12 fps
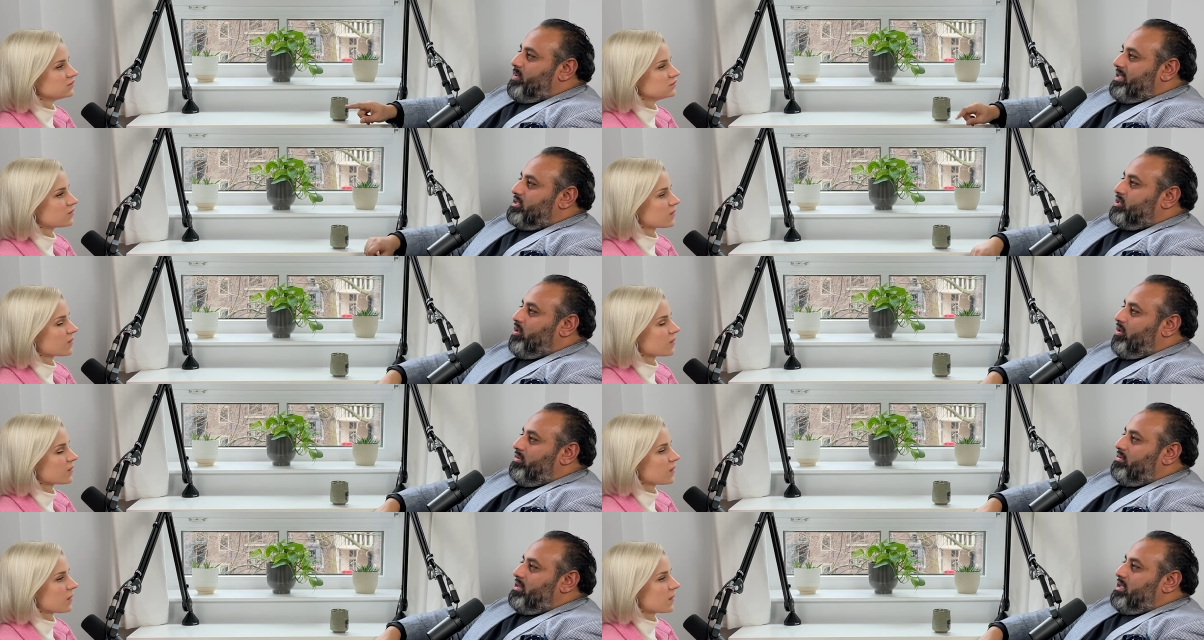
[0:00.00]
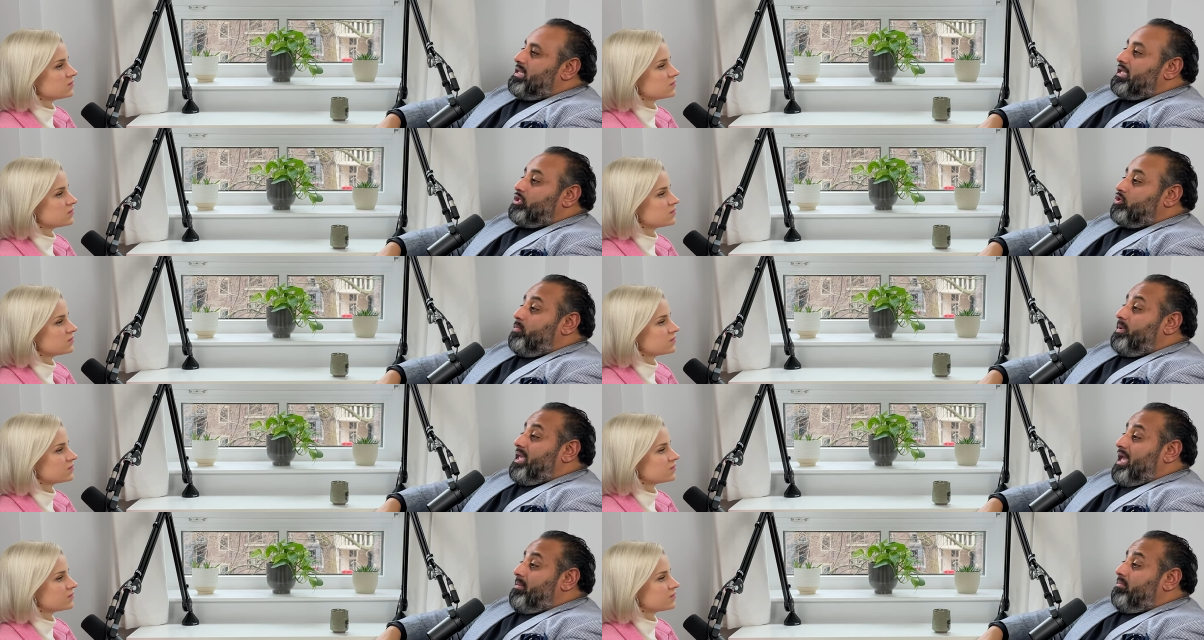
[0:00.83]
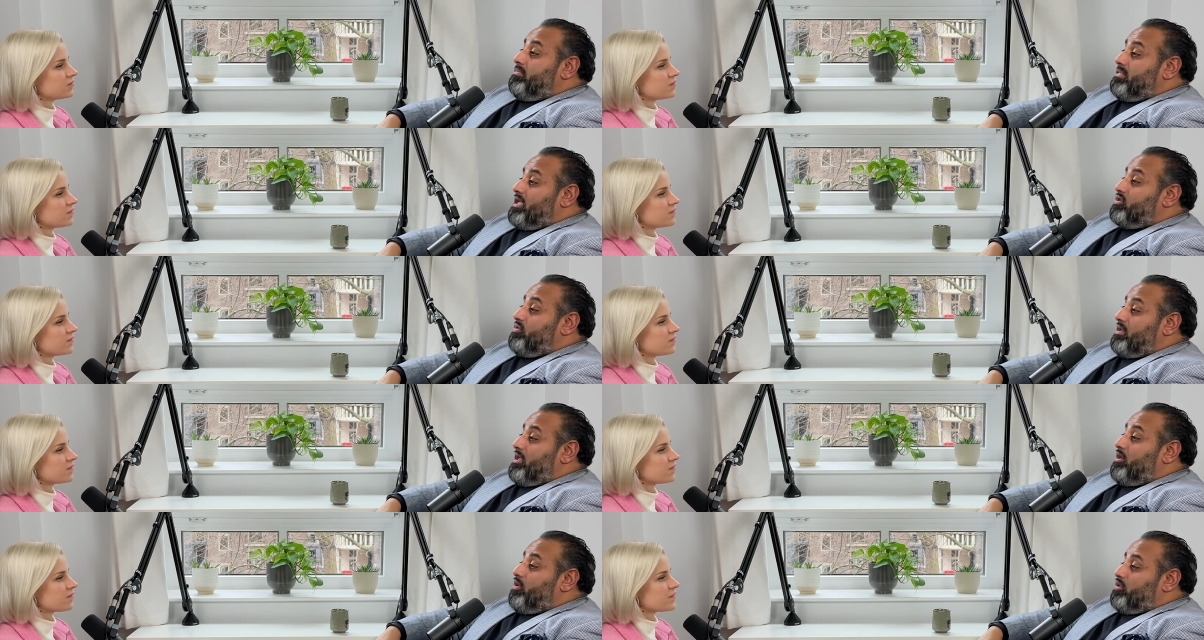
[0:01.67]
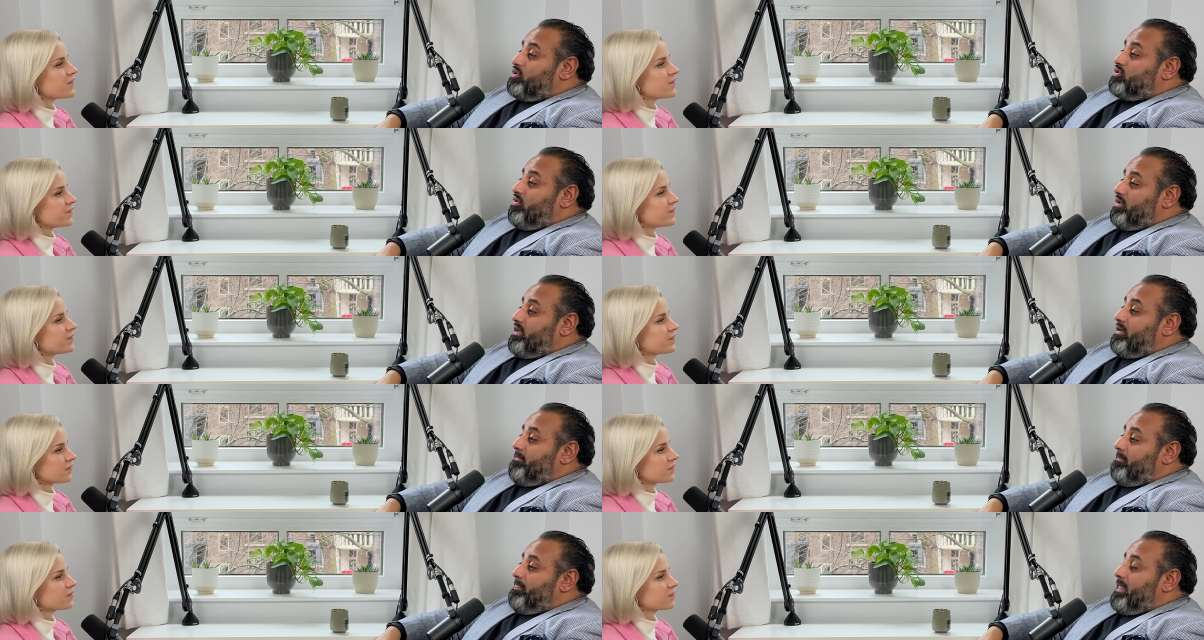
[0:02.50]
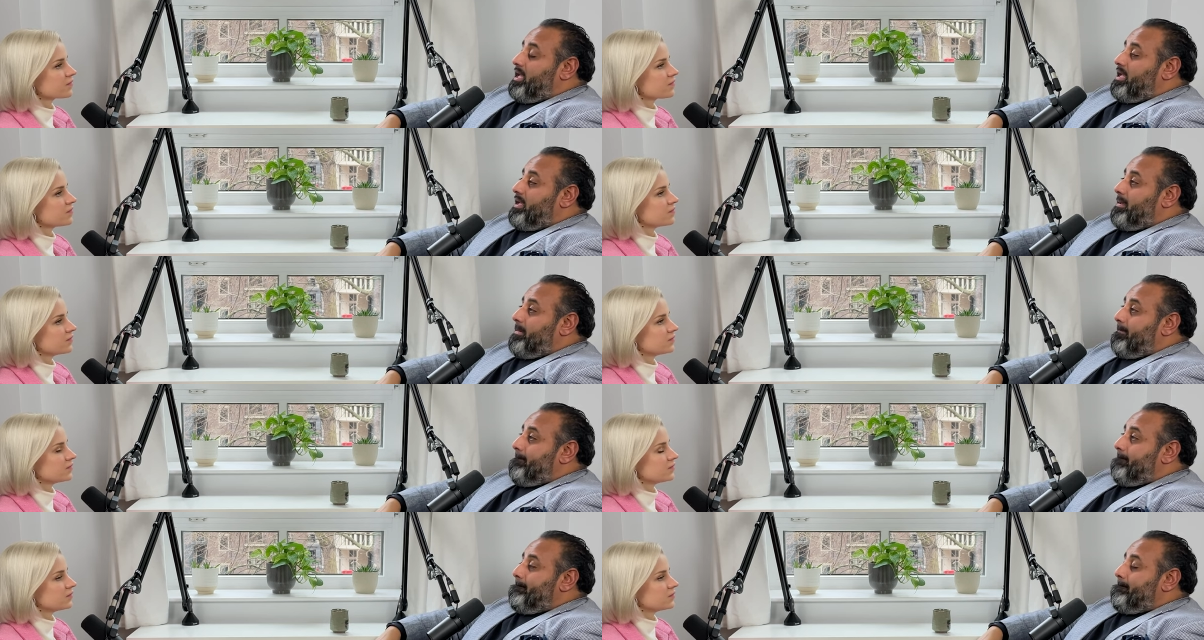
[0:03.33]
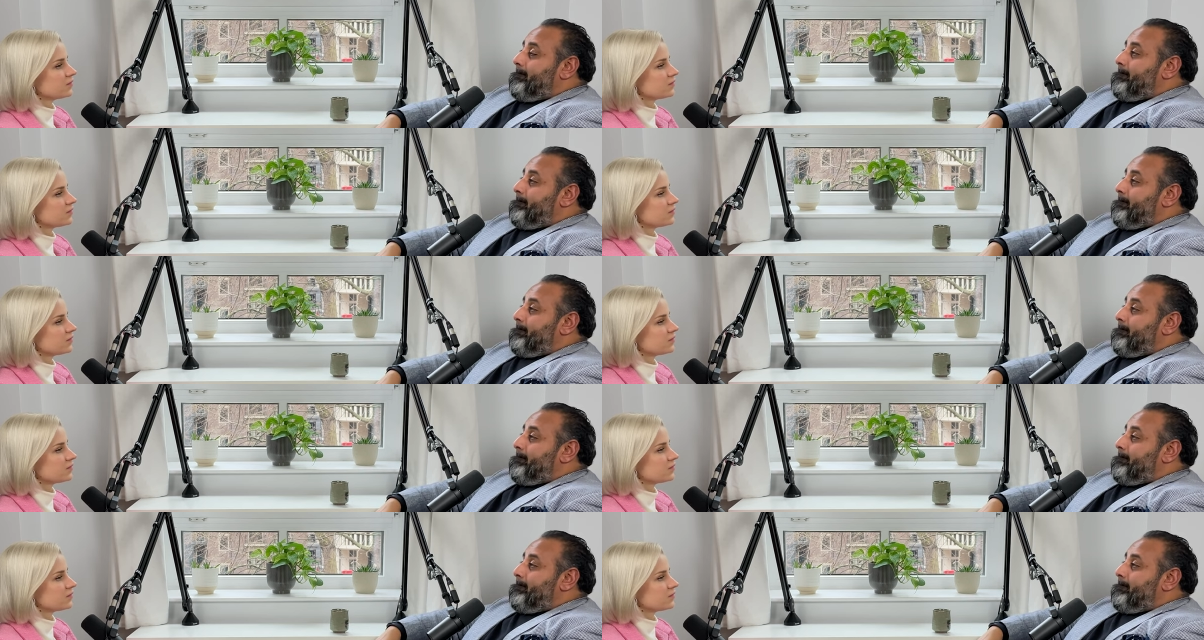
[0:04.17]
Speaker 1: went on, digital became naturally a lot stronger. Um,